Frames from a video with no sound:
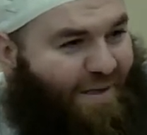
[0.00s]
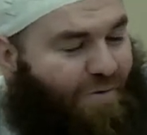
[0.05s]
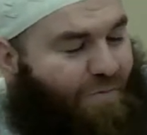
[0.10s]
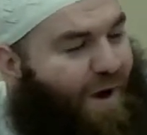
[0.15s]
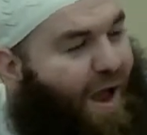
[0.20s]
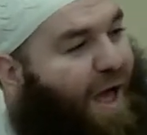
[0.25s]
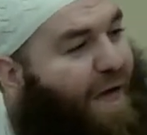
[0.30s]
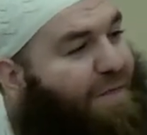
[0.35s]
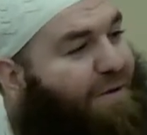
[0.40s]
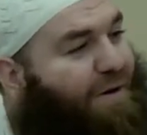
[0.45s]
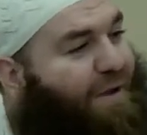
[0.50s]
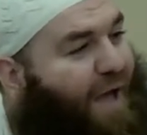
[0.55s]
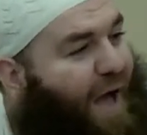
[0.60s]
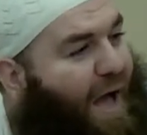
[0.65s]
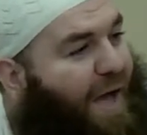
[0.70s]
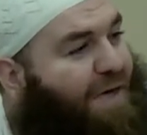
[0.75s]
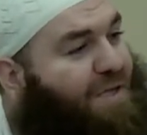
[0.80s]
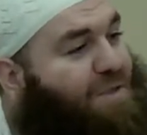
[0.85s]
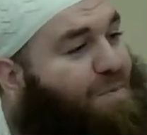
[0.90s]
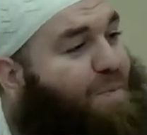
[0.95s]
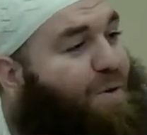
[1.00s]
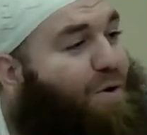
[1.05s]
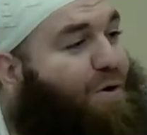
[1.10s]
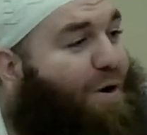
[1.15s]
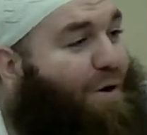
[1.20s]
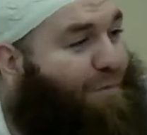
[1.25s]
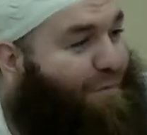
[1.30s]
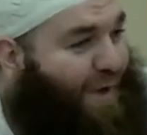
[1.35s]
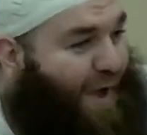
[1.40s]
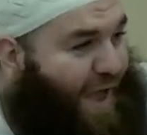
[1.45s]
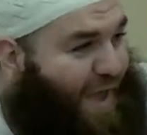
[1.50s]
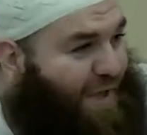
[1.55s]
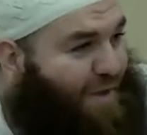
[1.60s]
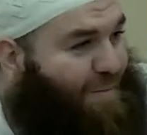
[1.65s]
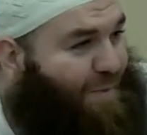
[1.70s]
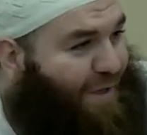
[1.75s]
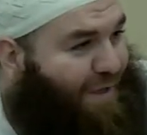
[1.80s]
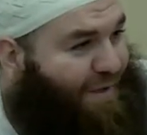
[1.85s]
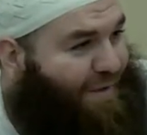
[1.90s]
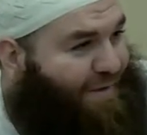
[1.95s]
Rather, God is purifying
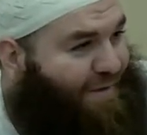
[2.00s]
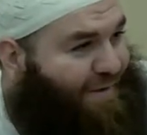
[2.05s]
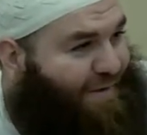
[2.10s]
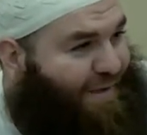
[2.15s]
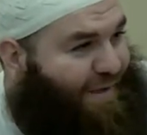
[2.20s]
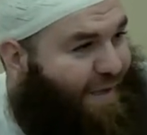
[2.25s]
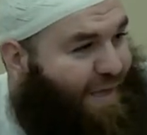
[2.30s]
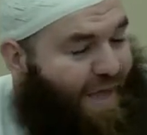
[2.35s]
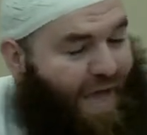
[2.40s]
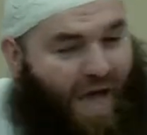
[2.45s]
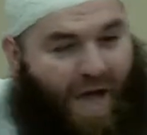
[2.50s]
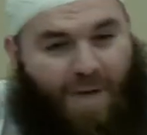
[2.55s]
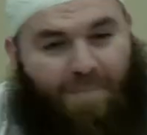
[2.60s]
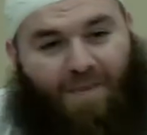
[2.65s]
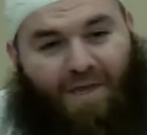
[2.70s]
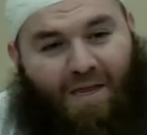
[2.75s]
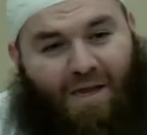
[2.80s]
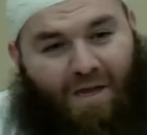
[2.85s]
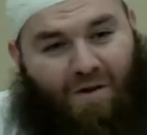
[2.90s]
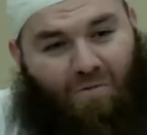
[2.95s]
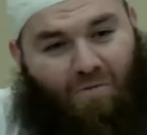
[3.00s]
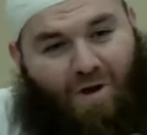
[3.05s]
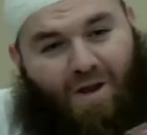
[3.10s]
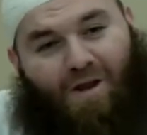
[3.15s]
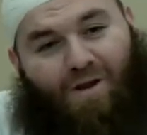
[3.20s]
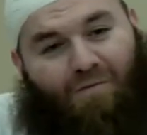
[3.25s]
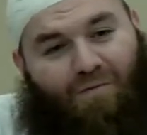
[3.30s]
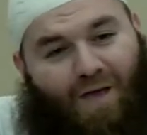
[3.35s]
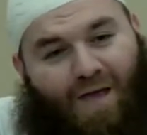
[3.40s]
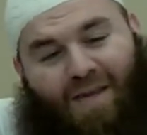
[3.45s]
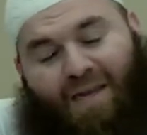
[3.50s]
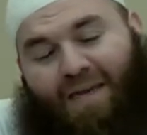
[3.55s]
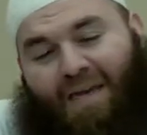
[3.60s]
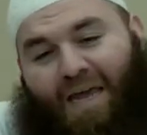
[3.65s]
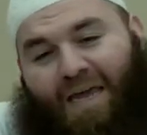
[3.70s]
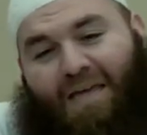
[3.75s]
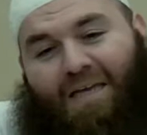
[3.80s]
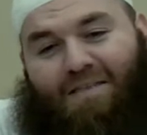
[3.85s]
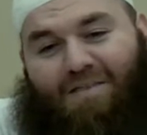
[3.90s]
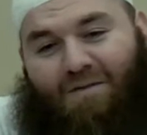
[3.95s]
me. I'm getting rid of any
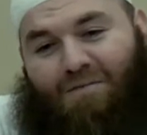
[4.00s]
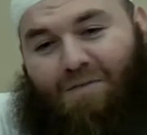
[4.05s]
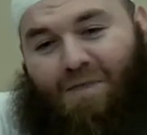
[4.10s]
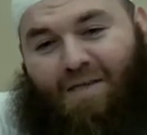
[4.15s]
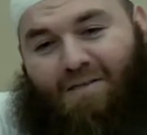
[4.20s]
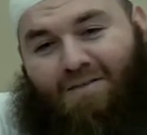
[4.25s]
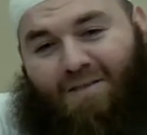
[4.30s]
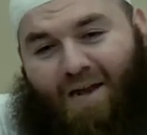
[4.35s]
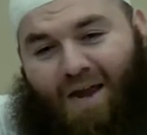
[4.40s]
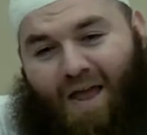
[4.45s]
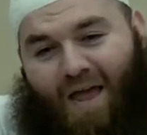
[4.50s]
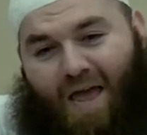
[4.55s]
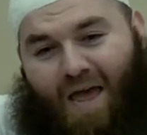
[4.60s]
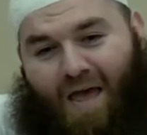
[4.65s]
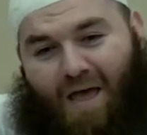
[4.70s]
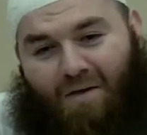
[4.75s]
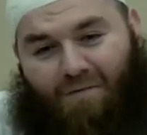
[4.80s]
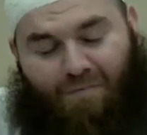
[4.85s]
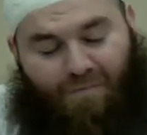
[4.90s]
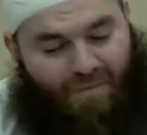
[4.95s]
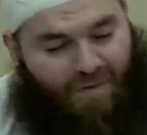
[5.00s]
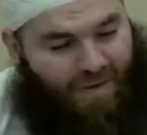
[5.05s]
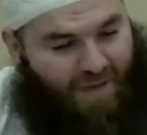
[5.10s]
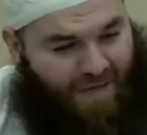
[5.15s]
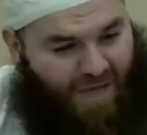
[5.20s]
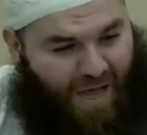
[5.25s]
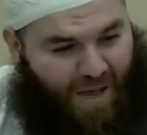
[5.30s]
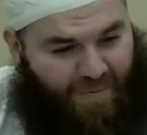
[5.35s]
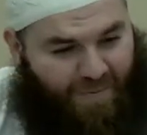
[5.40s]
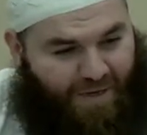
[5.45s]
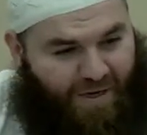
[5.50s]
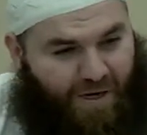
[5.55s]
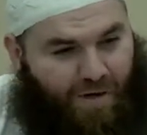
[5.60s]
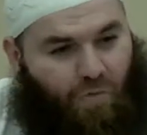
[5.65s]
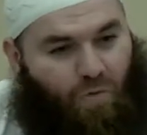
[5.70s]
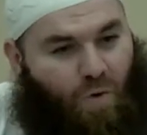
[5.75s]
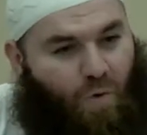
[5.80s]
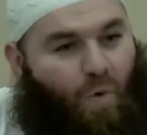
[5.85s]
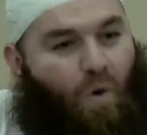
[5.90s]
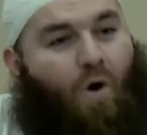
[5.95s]
negative things that I have. I'm
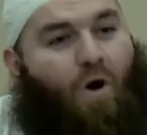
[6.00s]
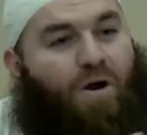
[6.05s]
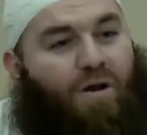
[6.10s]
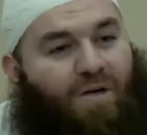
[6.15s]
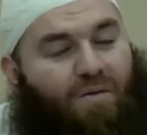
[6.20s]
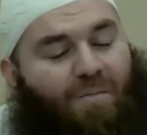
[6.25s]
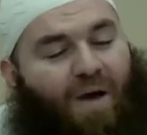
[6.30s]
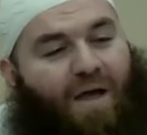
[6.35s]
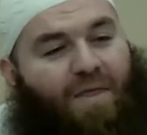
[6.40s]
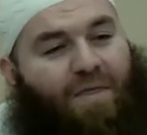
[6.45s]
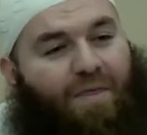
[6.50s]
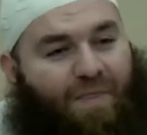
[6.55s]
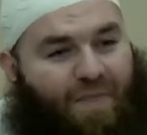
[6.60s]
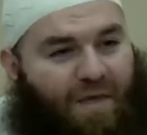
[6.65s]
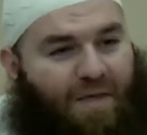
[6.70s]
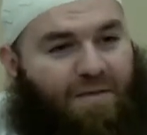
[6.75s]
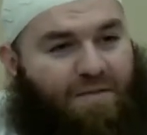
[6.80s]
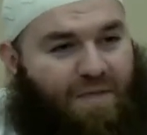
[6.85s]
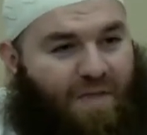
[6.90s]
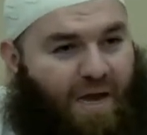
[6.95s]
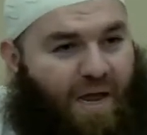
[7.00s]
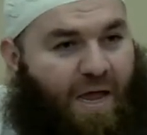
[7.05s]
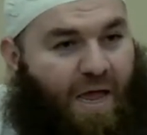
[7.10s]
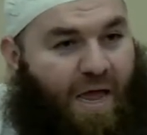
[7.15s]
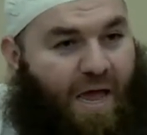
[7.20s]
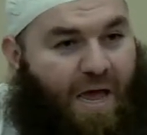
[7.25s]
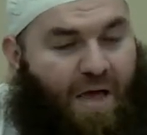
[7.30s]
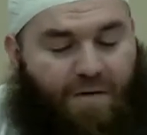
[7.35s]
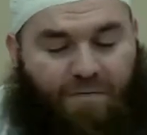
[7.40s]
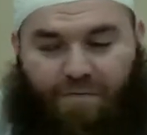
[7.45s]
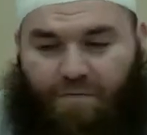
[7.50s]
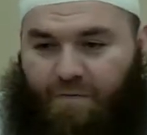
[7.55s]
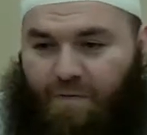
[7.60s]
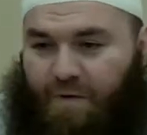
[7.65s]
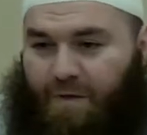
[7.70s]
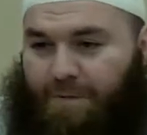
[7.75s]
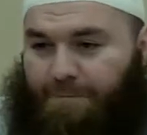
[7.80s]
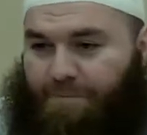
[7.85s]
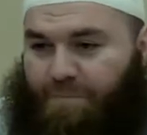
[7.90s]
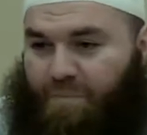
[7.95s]
getting rewarded by the things that I have
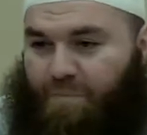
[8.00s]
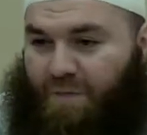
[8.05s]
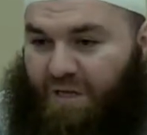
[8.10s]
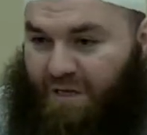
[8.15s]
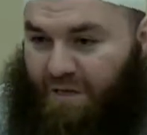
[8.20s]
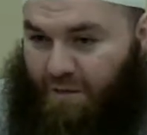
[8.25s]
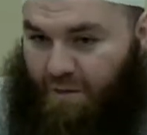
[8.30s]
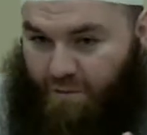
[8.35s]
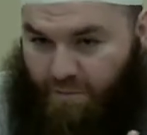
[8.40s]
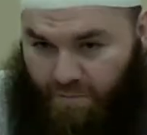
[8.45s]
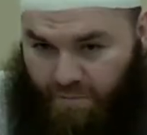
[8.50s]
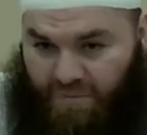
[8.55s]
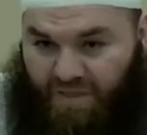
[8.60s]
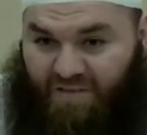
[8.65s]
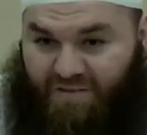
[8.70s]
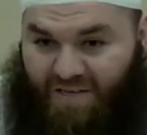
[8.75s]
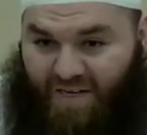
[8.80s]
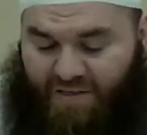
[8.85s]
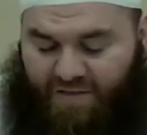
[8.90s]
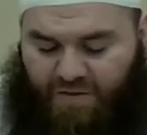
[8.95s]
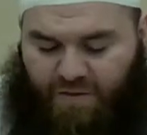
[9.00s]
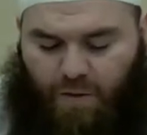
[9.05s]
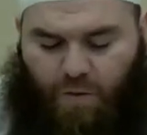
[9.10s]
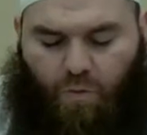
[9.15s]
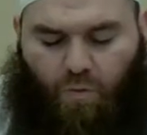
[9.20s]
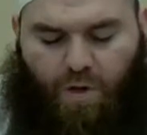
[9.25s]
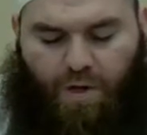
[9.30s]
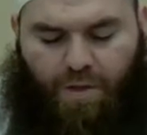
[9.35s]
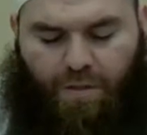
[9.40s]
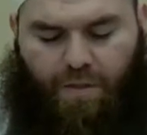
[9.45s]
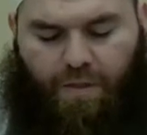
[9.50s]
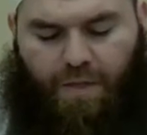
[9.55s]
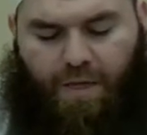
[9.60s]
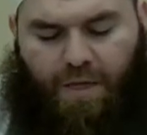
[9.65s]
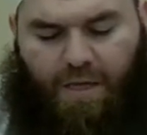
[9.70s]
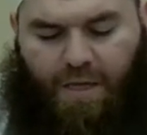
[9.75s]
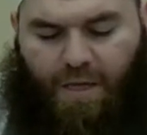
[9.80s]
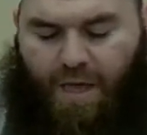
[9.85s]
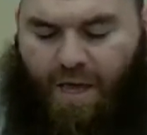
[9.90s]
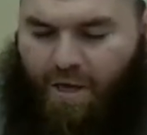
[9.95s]
been tested with.
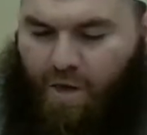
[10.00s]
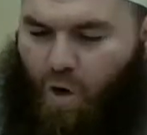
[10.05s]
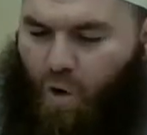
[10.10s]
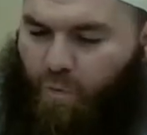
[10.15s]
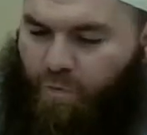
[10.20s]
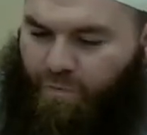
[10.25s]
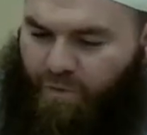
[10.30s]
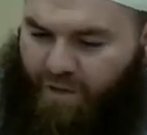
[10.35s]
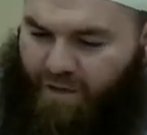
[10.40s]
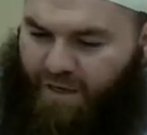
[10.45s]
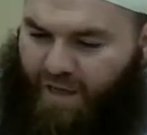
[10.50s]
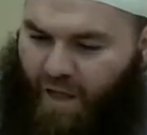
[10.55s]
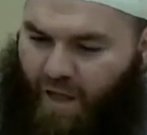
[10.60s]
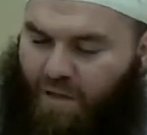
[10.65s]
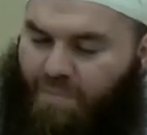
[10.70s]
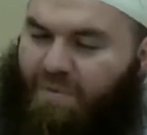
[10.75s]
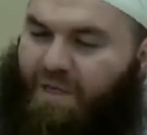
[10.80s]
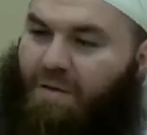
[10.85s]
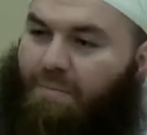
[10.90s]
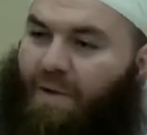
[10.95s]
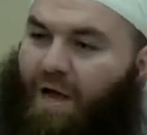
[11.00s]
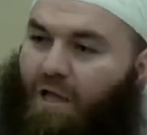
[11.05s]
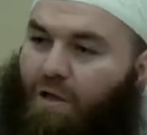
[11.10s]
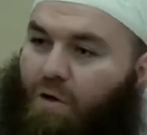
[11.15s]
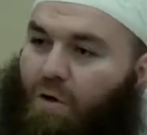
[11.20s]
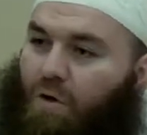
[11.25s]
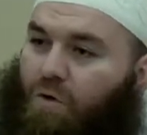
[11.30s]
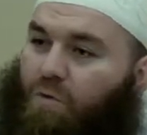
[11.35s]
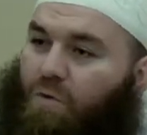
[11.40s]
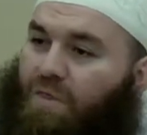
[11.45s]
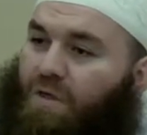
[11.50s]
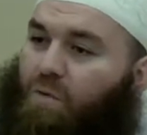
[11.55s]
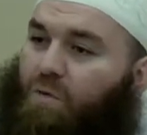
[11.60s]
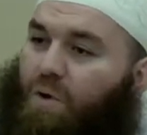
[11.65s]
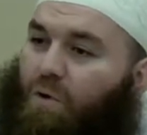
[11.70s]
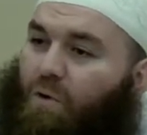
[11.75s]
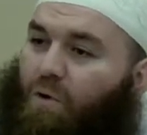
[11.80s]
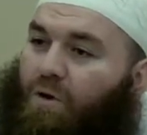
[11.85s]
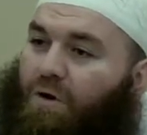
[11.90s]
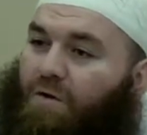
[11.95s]
And hopefully I'll meet my Lord with the
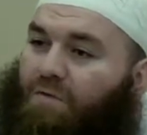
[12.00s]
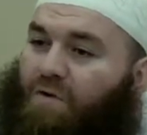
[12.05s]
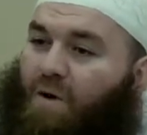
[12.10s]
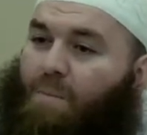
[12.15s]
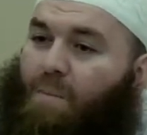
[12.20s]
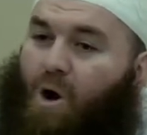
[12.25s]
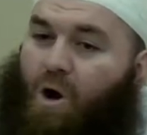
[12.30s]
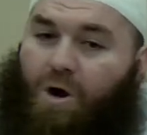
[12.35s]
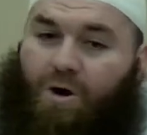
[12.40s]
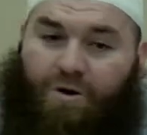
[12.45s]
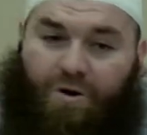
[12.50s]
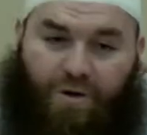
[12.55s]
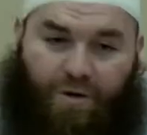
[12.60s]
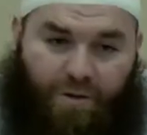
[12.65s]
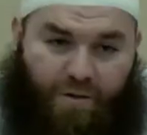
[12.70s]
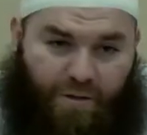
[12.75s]
reward of a martyr.